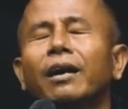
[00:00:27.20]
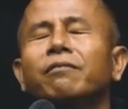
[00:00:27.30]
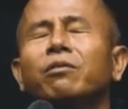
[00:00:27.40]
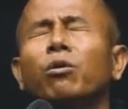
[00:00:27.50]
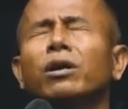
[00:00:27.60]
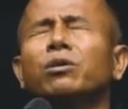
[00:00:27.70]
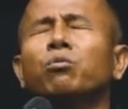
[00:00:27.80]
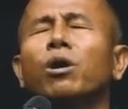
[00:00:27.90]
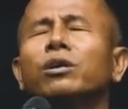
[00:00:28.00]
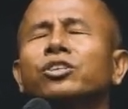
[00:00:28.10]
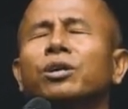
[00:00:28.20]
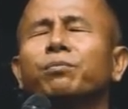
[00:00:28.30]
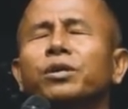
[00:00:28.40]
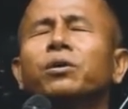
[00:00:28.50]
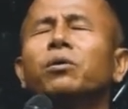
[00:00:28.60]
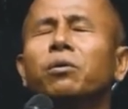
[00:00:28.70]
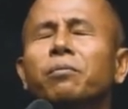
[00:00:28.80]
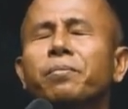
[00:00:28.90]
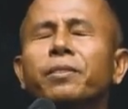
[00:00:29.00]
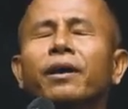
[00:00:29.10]
we want to worship you
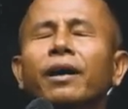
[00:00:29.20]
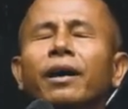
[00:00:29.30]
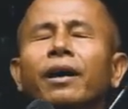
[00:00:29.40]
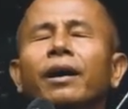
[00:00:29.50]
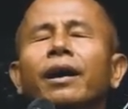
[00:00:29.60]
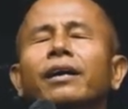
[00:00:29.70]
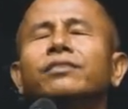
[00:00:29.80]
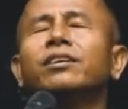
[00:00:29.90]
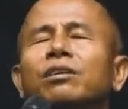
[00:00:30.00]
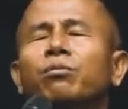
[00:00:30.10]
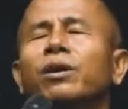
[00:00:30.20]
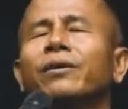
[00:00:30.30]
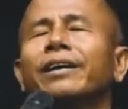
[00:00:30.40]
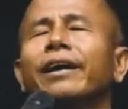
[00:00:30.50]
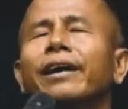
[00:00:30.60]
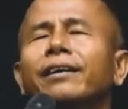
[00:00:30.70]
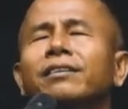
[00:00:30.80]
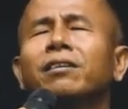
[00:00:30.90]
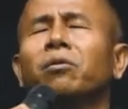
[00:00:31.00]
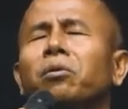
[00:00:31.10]
until the very end,
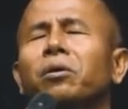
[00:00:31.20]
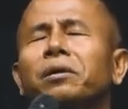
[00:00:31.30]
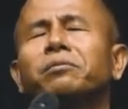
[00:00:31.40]
Lord.